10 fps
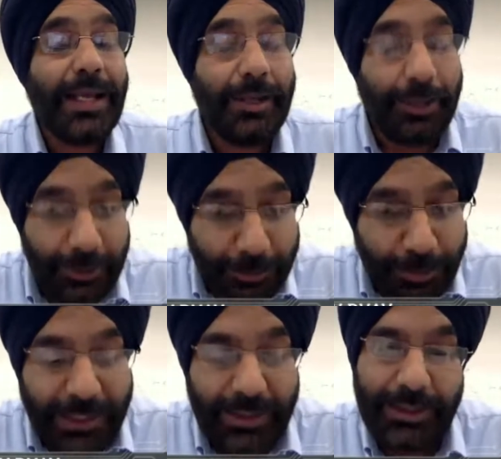Could
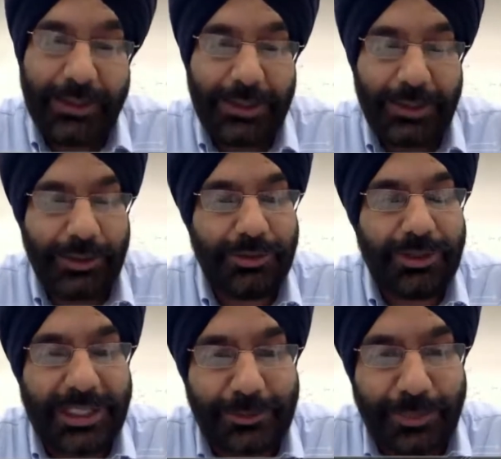be due to
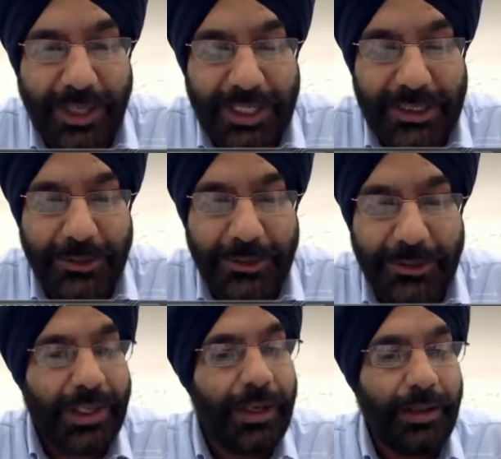the respiration,
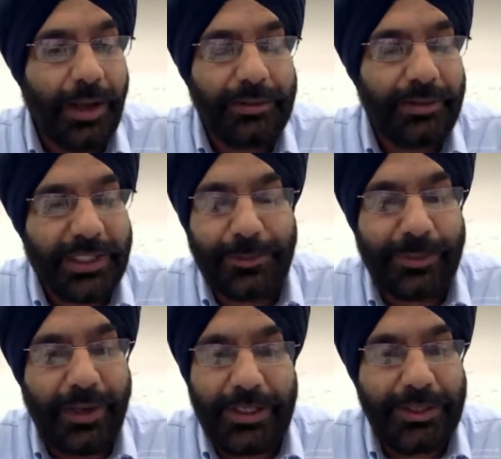not the
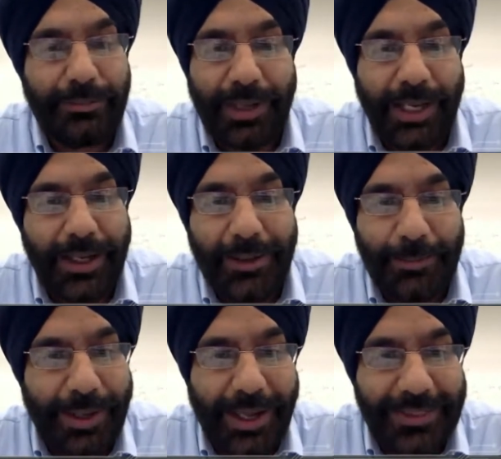respiration by
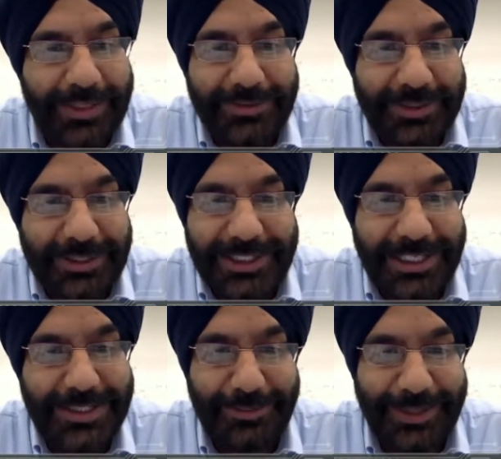this
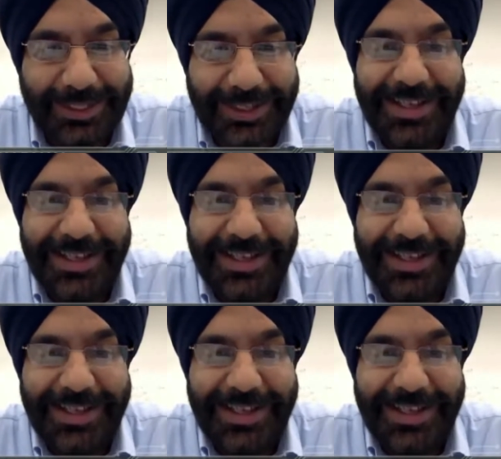gentleman.